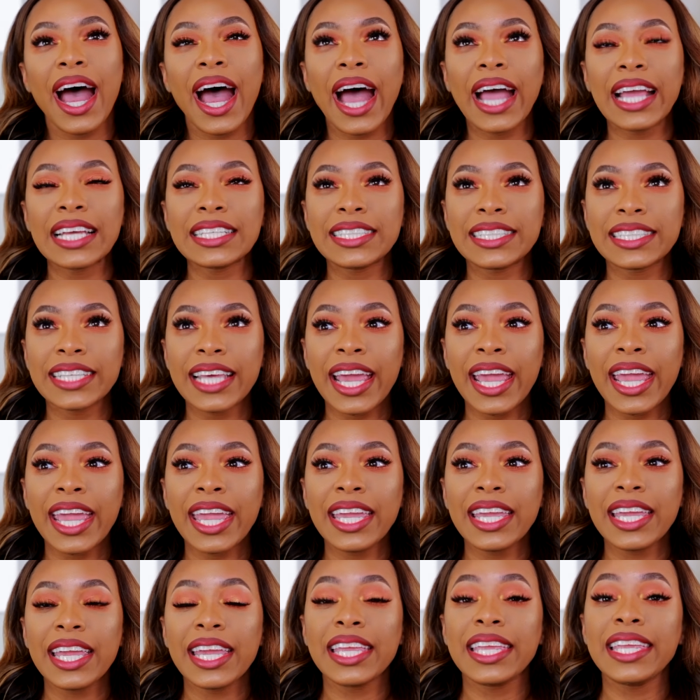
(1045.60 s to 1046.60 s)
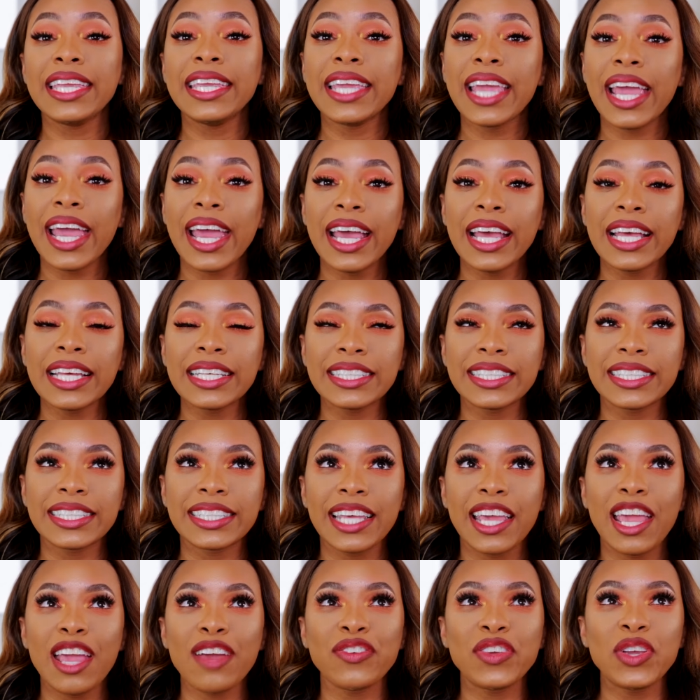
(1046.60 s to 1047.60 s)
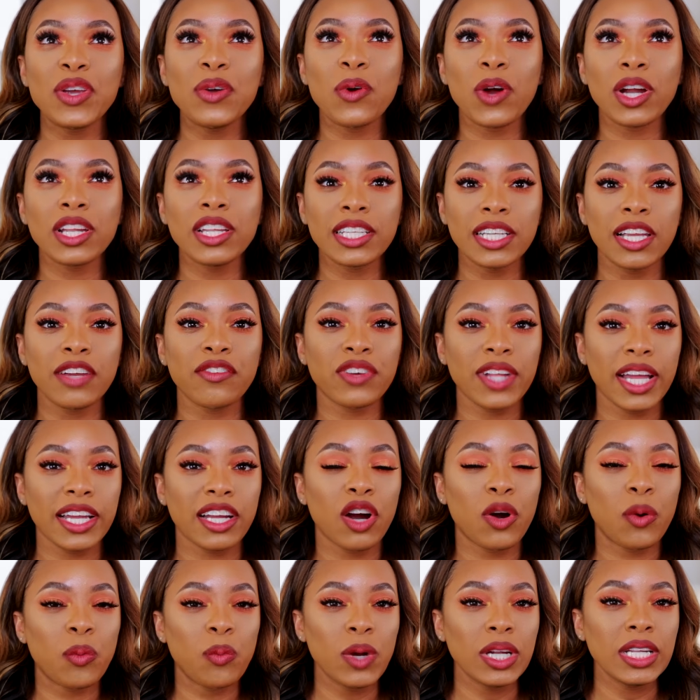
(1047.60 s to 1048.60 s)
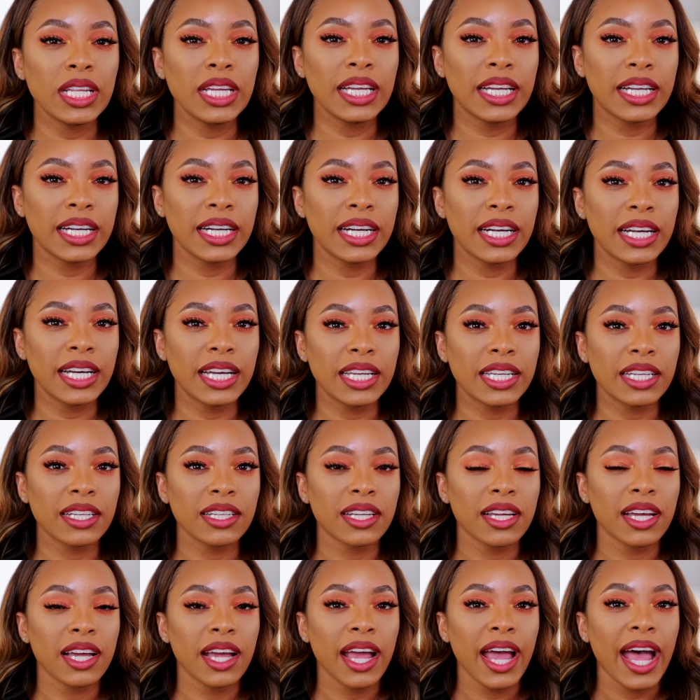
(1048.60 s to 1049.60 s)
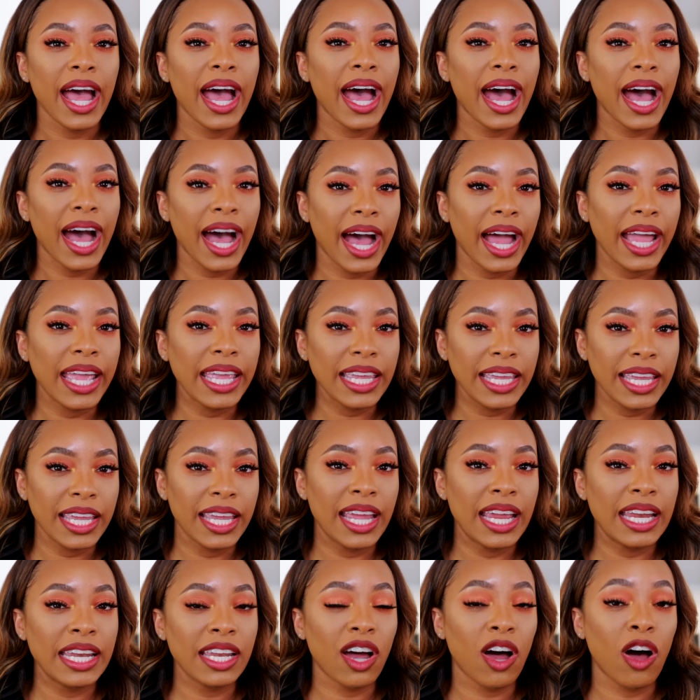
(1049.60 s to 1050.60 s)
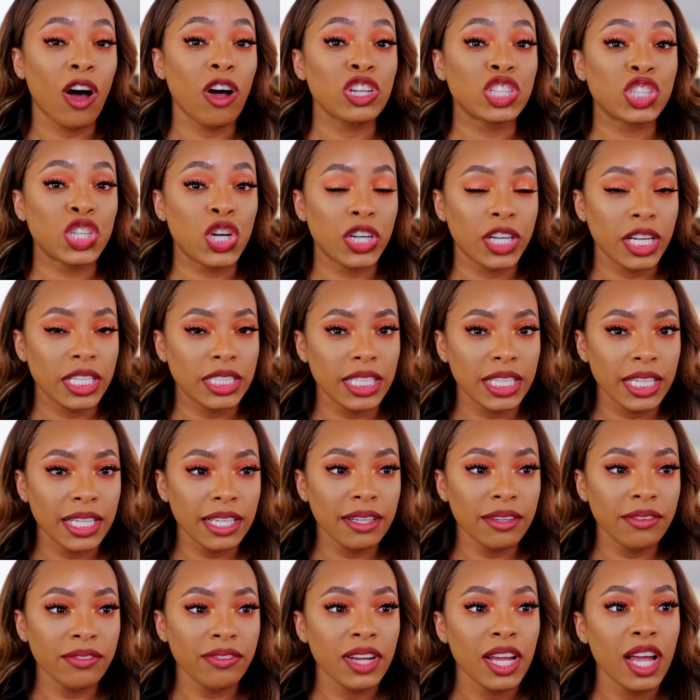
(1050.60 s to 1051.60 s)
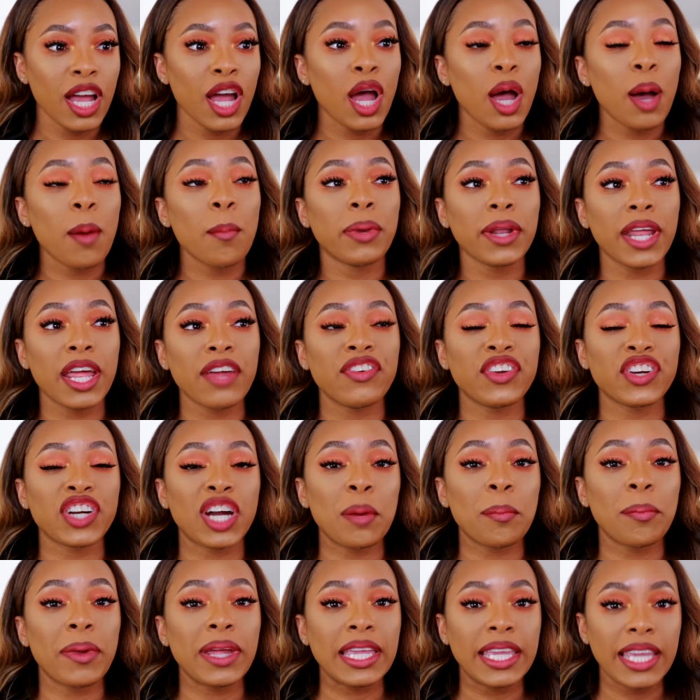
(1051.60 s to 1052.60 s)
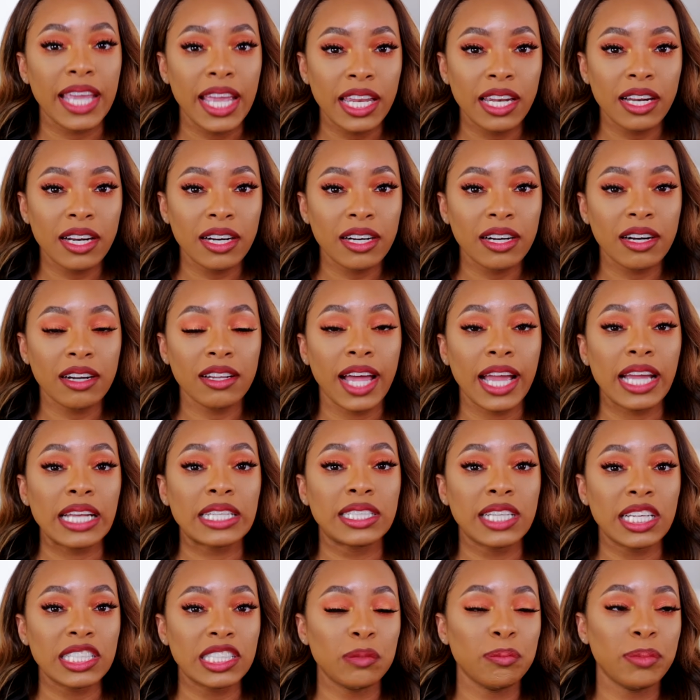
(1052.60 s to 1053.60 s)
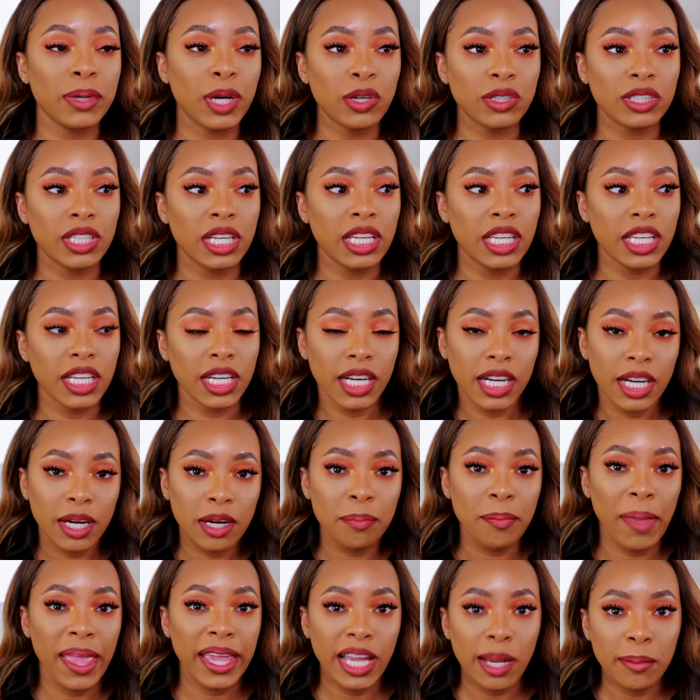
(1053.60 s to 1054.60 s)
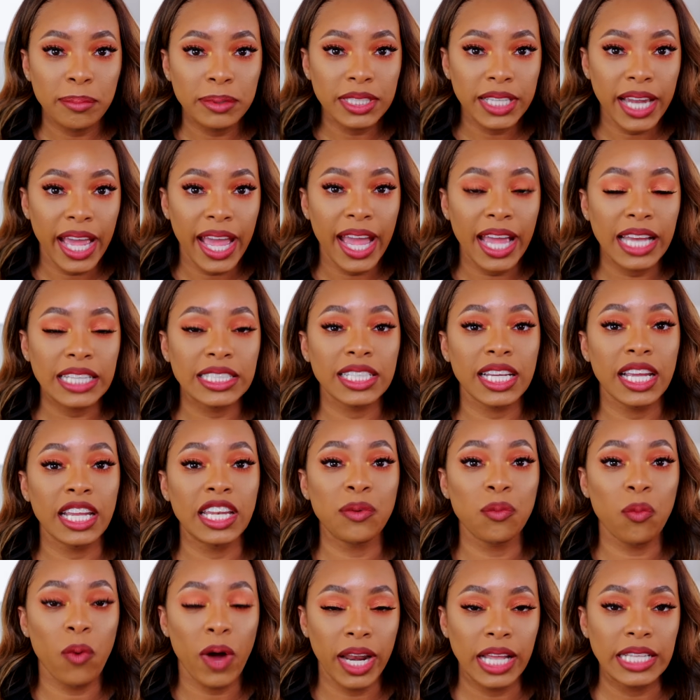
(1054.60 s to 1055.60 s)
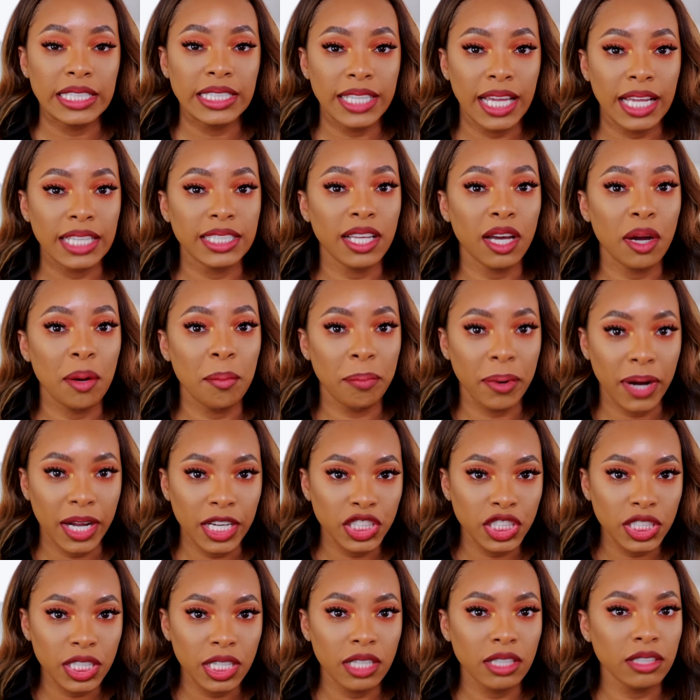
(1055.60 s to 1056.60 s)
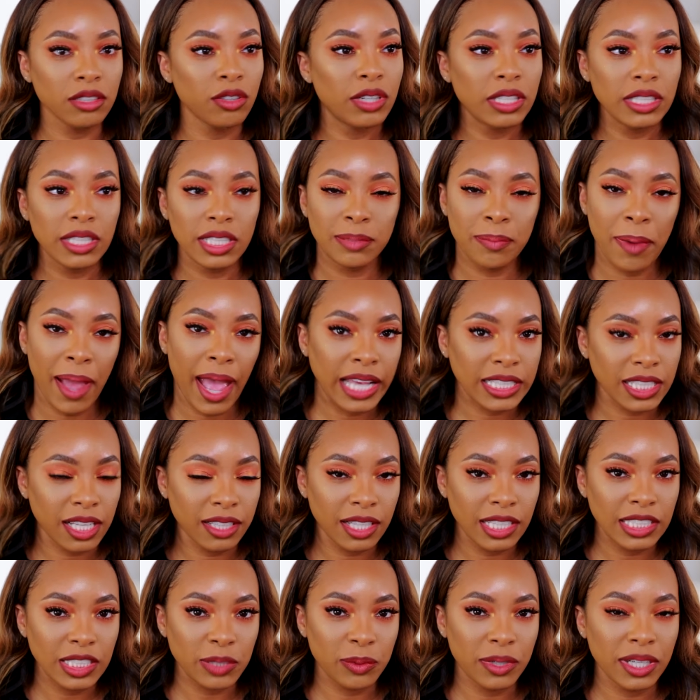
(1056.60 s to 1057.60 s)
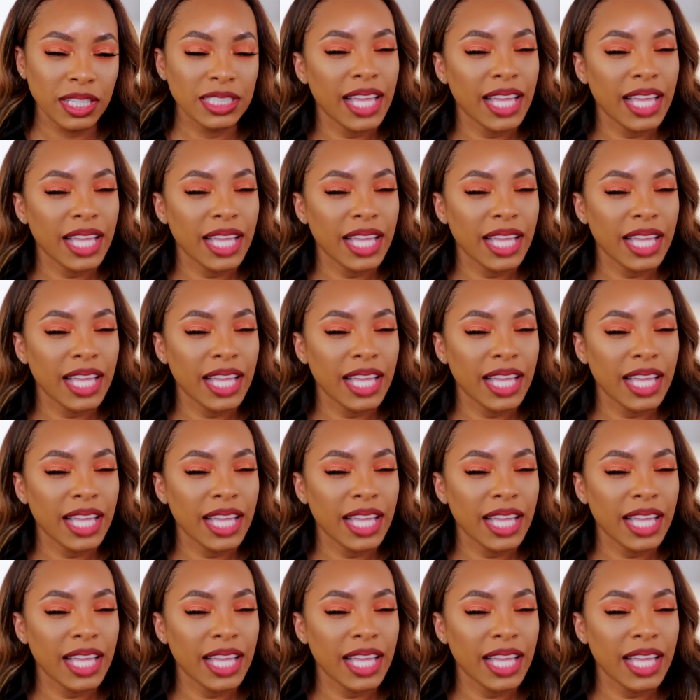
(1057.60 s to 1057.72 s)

I'd say yes if you are looking for like a really good high-end alternative. But if you're a beginner or like just building your makeup stash and want to stick to a budget, you can just pass on this one.